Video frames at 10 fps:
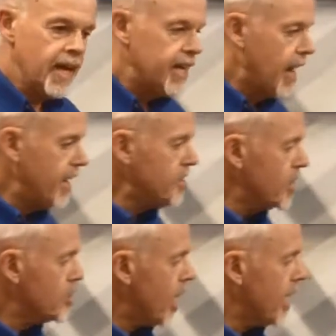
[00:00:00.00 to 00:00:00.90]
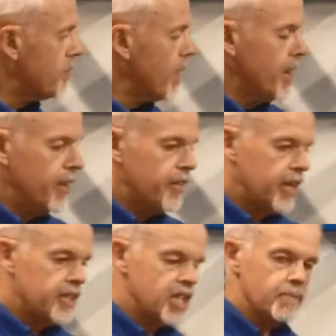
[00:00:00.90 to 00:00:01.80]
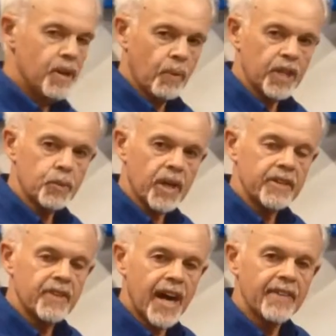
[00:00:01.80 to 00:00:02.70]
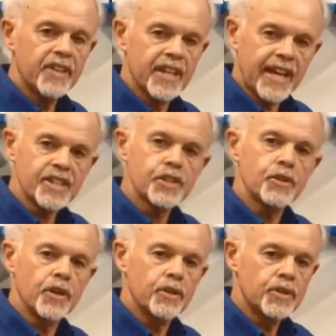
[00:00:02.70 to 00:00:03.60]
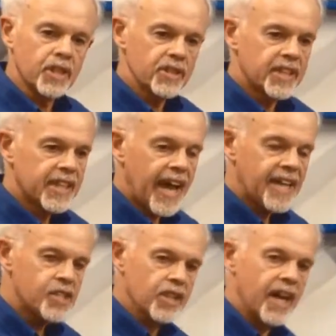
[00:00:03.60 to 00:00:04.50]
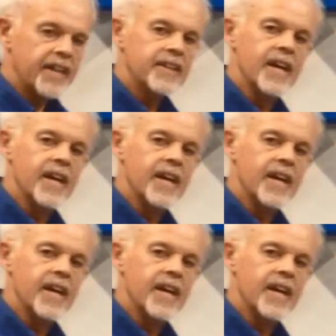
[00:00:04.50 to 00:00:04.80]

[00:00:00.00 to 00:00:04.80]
Now, as I say, the TB-125 connects to your utility gas line.